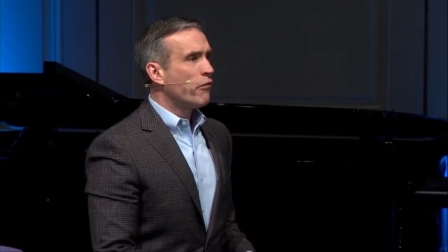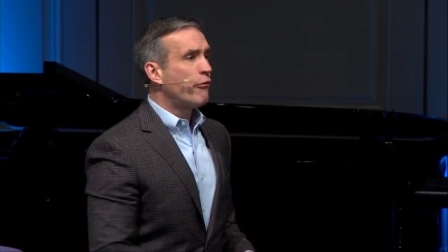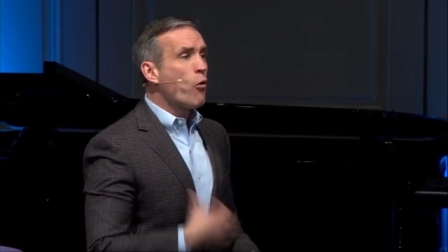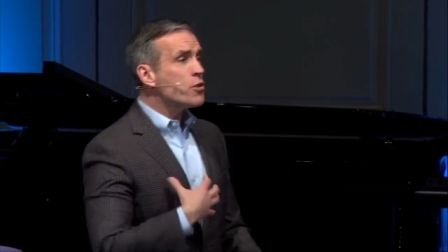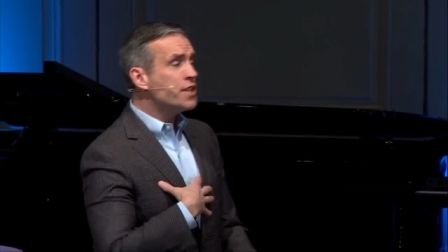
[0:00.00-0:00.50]

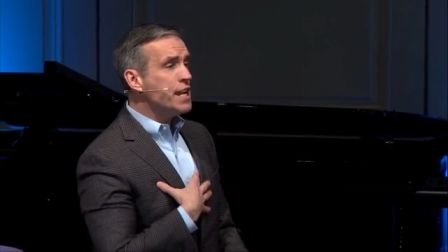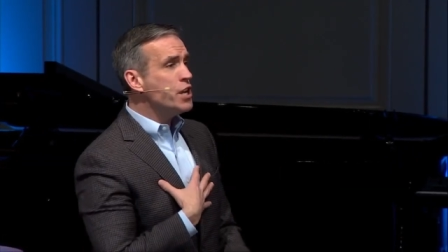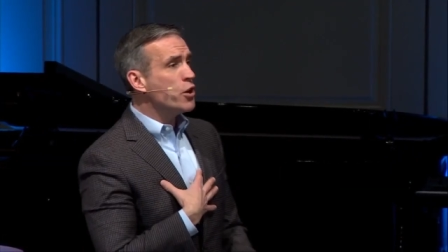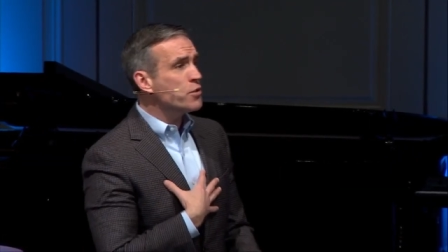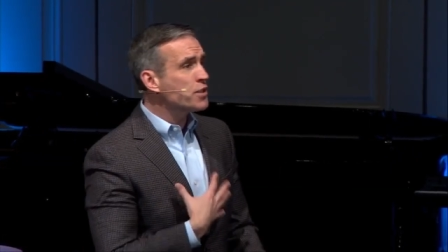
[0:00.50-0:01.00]
14
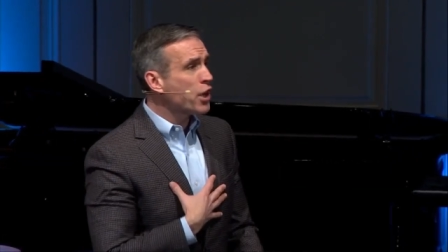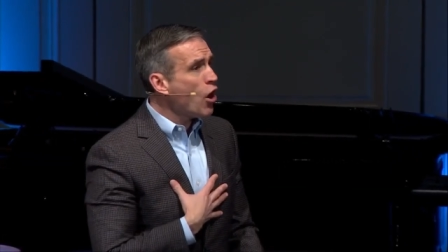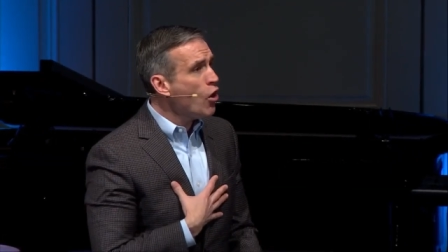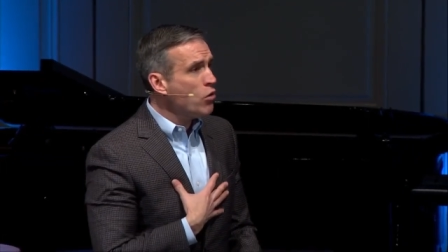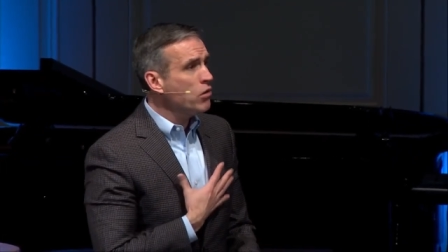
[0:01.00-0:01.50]
years
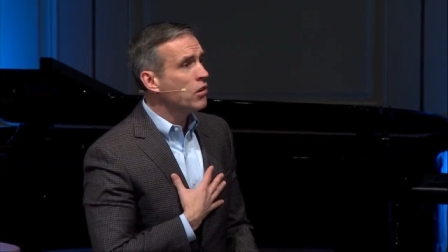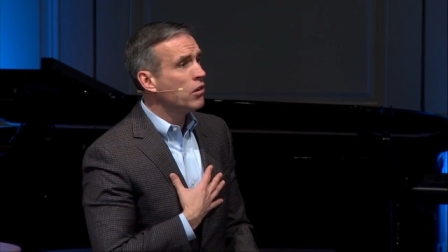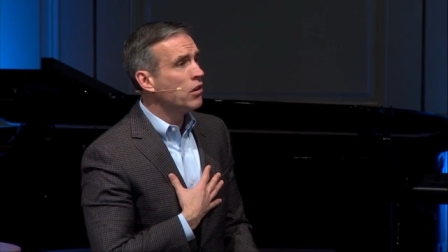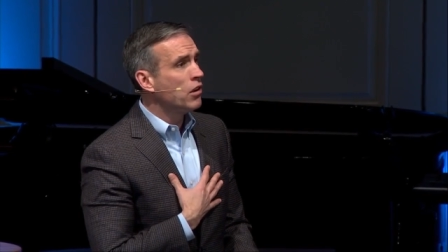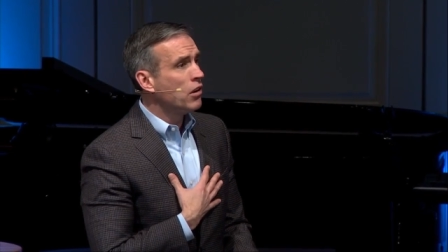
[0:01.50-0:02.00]
ago,
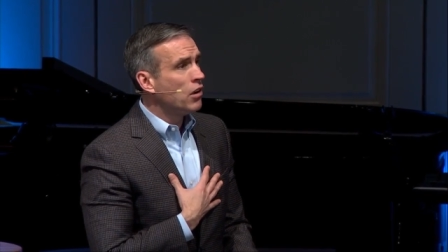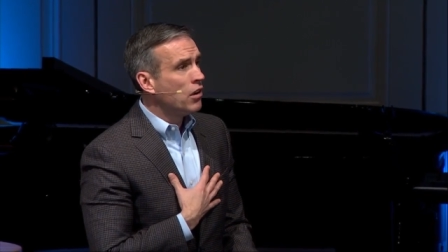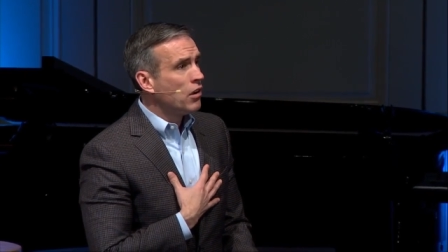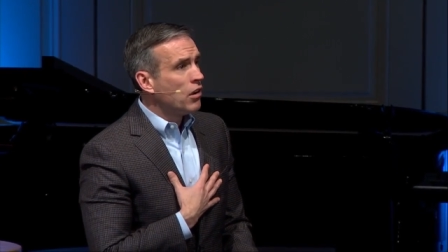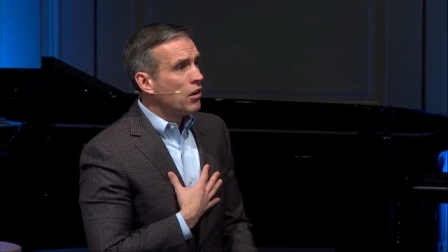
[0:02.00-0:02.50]

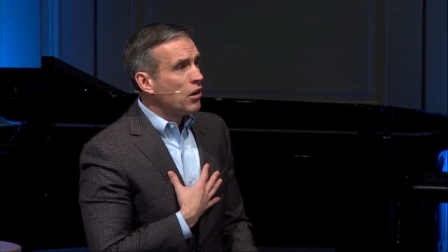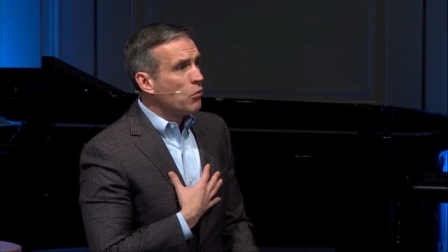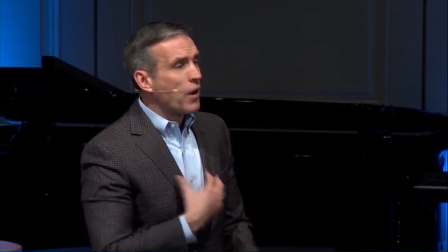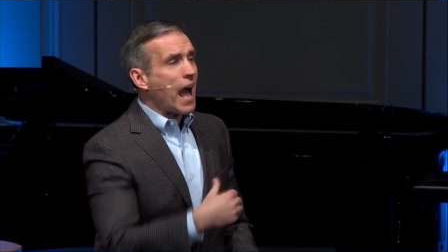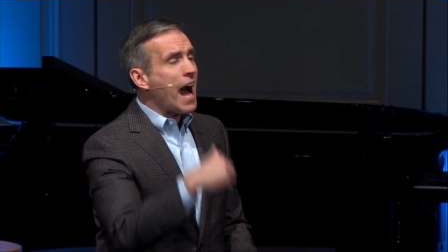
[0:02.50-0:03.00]

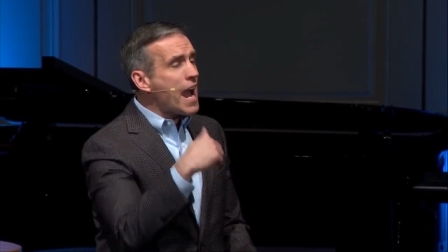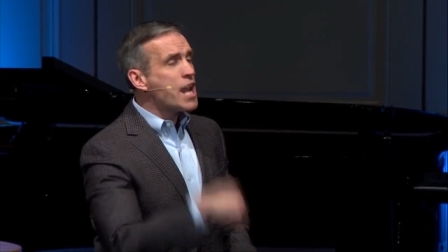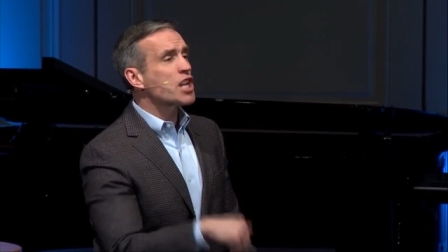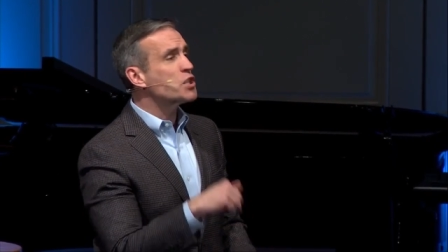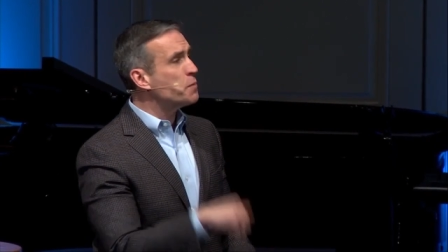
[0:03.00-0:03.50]
what
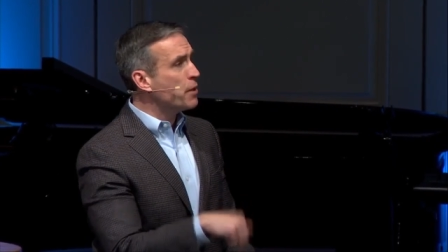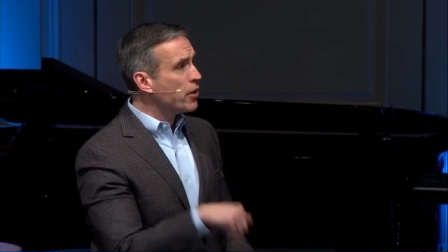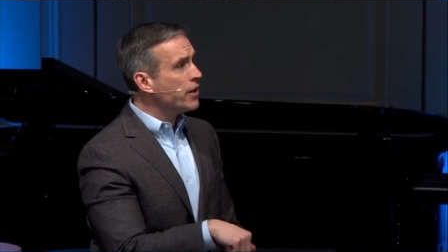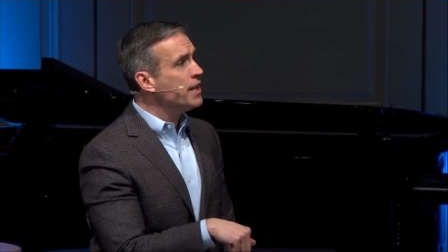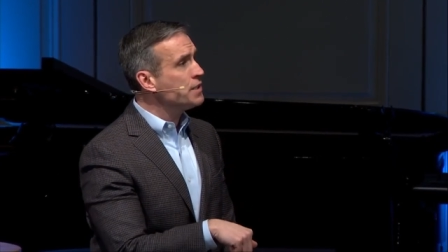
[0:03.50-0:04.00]
I
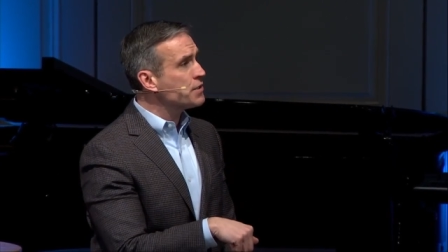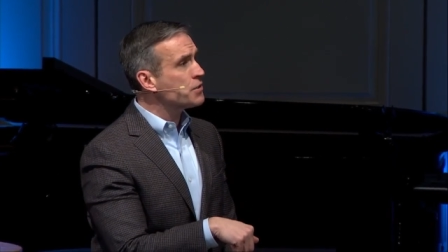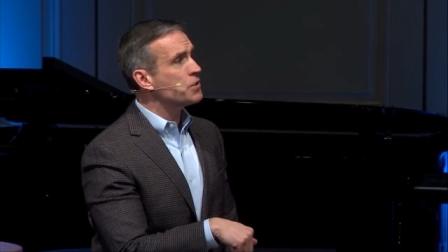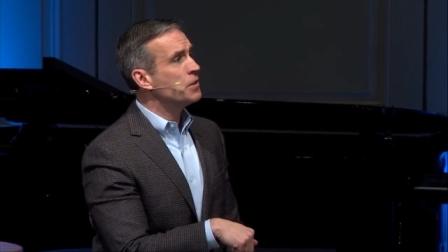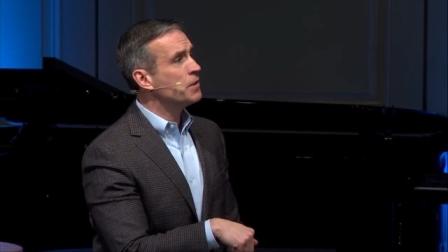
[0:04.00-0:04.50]

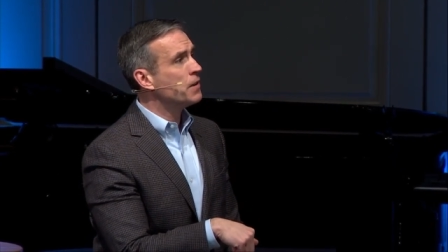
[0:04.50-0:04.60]
experienced